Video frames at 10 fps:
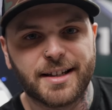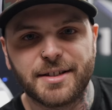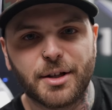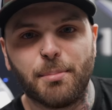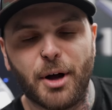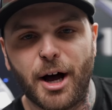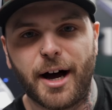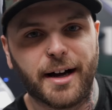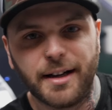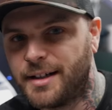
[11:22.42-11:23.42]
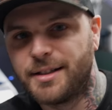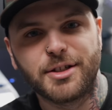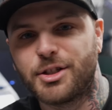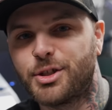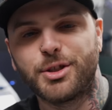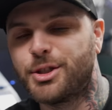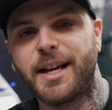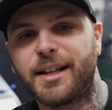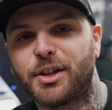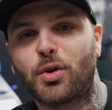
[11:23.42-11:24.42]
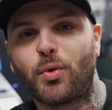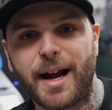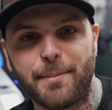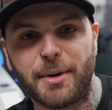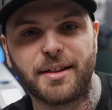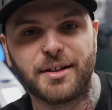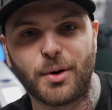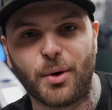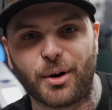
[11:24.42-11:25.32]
got his little paw just shaking the crap out of the door